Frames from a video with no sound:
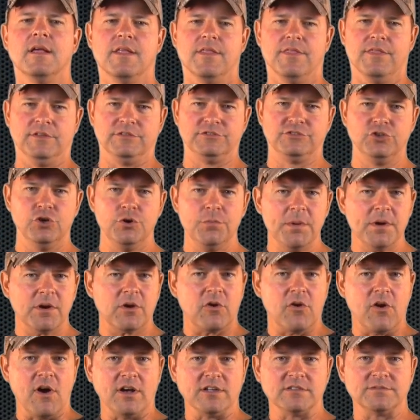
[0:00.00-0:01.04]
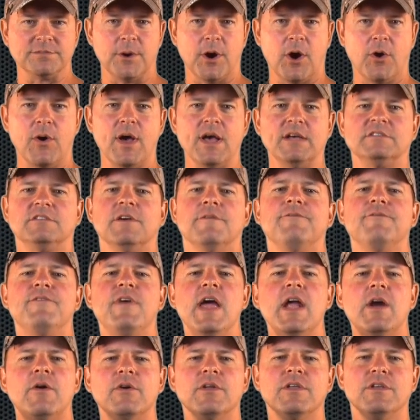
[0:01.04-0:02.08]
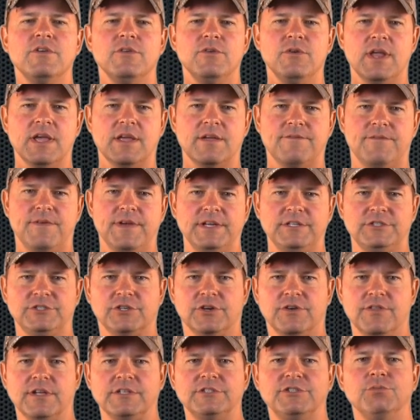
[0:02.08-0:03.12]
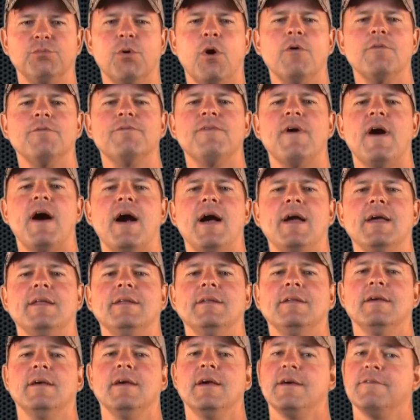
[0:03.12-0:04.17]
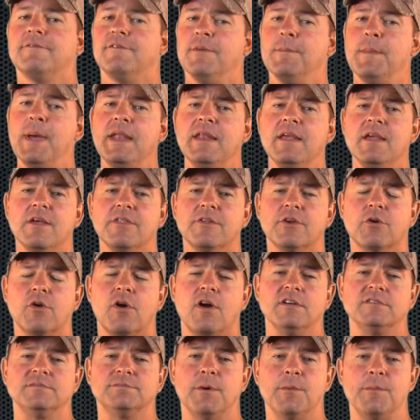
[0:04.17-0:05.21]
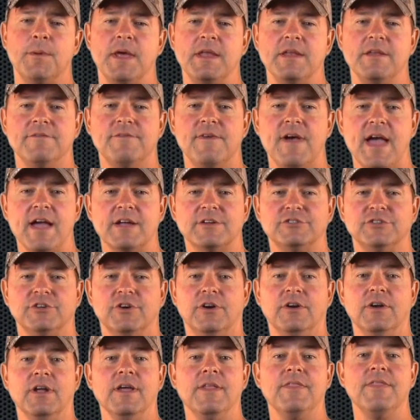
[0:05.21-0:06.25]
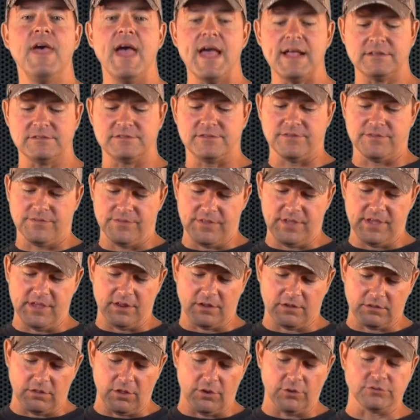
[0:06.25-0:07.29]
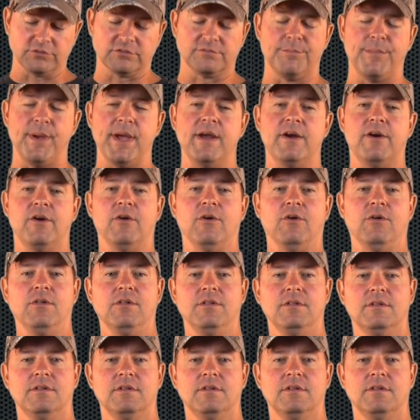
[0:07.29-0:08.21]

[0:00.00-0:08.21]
The Zubin crossbow has a very unique feature that you won't find from any other crossbow manufacturer, and that's the enclosed barrel.